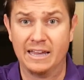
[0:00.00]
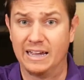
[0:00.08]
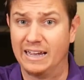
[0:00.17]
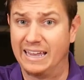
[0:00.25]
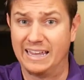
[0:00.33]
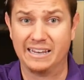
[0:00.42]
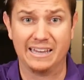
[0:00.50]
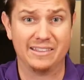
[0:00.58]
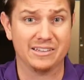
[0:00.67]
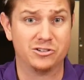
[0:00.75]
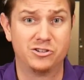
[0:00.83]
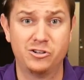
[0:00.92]
In
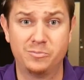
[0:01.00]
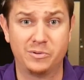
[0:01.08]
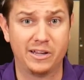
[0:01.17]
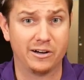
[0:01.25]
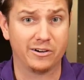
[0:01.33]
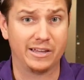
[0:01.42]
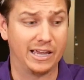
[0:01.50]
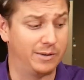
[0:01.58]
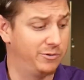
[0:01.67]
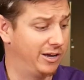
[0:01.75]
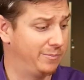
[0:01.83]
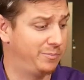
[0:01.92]
the 2-player
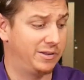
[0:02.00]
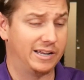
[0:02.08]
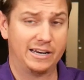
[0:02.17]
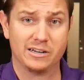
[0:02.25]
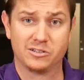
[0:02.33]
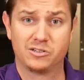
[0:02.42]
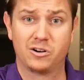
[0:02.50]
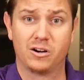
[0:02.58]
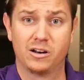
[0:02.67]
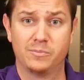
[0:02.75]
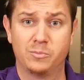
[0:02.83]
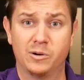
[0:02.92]
game, you have plenty to start
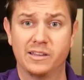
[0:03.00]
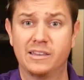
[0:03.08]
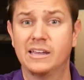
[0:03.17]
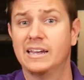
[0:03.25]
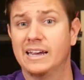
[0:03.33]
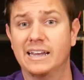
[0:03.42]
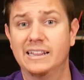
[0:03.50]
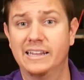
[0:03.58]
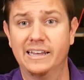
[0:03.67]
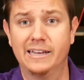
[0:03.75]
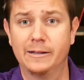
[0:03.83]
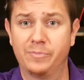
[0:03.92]
up with. In
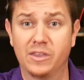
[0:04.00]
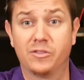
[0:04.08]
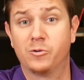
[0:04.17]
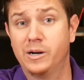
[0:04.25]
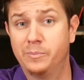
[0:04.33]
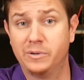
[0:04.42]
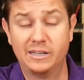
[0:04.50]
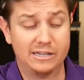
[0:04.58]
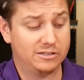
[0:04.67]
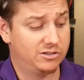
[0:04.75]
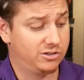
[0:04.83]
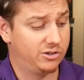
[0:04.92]
the
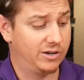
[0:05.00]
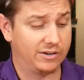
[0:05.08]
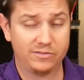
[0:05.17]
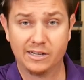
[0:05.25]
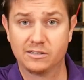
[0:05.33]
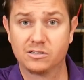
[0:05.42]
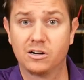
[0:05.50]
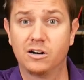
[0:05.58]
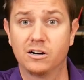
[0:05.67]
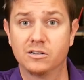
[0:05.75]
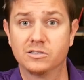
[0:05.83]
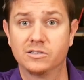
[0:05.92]
3+, you have less
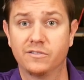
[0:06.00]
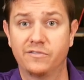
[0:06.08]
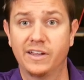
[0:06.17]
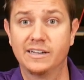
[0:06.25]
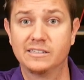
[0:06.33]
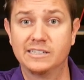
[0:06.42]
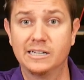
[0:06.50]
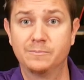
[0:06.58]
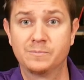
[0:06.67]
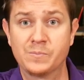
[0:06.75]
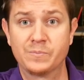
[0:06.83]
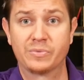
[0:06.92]
cards face
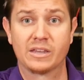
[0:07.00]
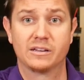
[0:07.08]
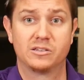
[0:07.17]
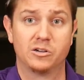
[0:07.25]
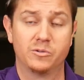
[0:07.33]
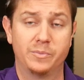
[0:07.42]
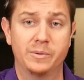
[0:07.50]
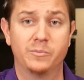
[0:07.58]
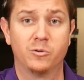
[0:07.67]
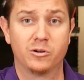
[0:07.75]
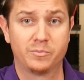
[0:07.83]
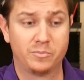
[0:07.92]
up, so it'd be
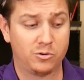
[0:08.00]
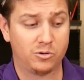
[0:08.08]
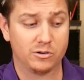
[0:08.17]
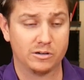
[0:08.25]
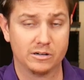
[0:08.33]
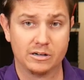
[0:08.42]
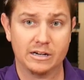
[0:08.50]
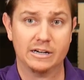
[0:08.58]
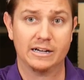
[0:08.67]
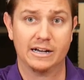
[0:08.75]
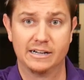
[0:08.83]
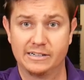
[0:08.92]
more important
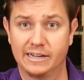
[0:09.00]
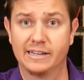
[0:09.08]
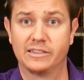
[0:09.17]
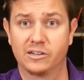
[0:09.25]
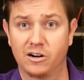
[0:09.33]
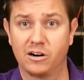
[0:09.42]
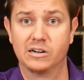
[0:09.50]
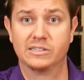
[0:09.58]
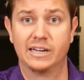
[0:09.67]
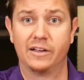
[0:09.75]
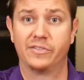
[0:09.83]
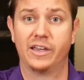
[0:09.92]
to get the
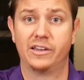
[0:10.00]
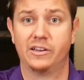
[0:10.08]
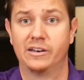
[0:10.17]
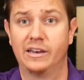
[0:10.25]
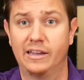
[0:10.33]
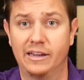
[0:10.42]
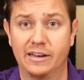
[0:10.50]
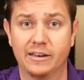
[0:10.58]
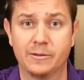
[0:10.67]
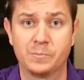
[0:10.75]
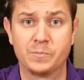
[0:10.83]
cards out that you need.